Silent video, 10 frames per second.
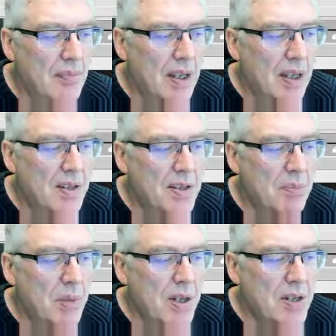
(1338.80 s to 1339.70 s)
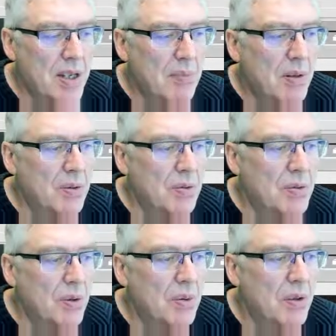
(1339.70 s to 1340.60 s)
Here's the bistable
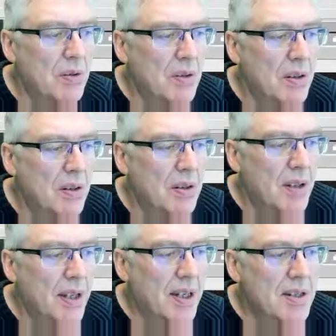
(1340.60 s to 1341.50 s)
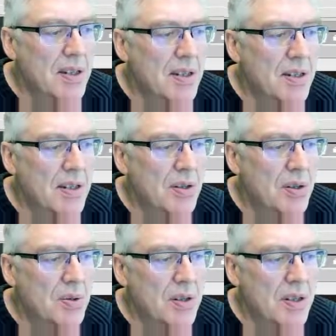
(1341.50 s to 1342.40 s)
control exercise, the
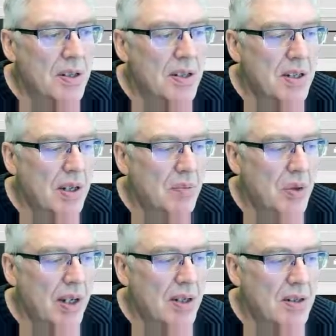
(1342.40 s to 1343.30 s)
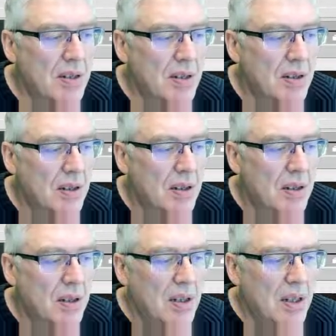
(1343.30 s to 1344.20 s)
use of this emulator,
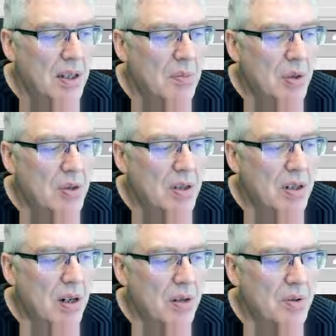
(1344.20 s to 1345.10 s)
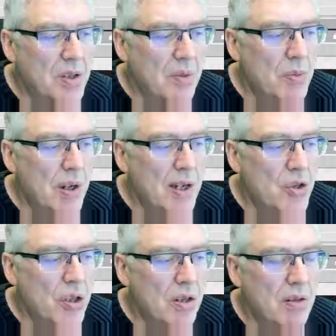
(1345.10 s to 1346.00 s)
the Monte Carlo
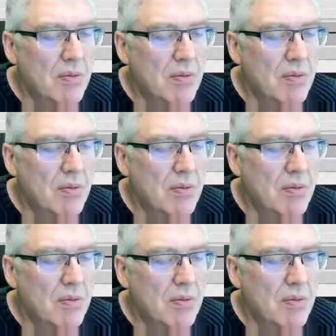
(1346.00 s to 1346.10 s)
simulation.